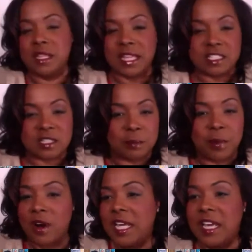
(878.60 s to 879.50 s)
like some
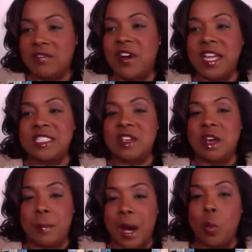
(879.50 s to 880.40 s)
parting advice
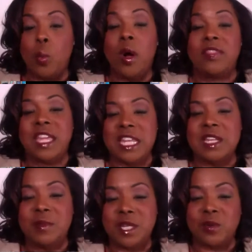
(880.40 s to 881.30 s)
about what they need
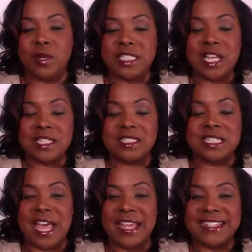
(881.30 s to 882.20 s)
to be doing, tell us
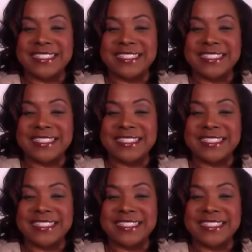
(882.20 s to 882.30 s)
that.